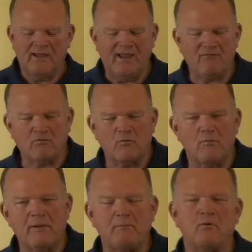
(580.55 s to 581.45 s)
If you
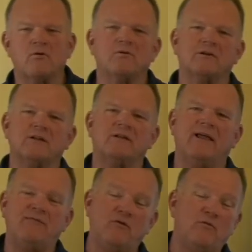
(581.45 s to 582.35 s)
remember,
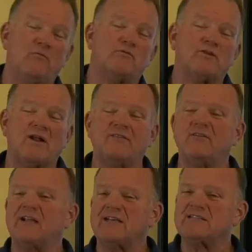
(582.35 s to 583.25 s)
if you studied
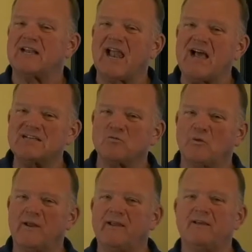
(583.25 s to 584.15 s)
the lesson last
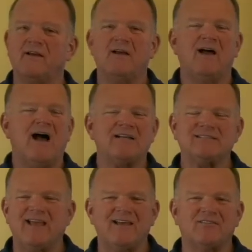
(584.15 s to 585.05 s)
week,
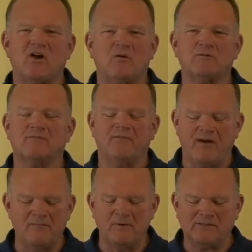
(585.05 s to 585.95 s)
Isaiah talked
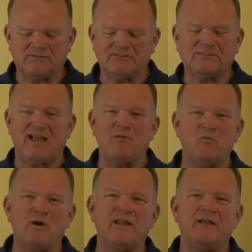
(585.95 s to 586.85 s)
very much the same,
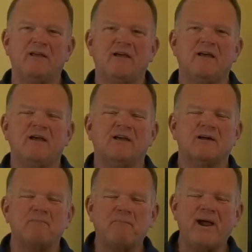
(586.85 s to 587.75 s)
really
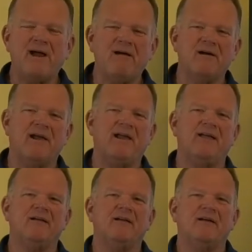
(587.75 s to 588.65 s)

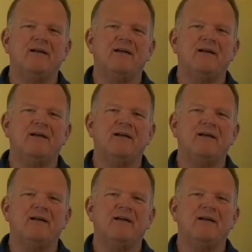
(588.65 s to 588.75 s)
comparing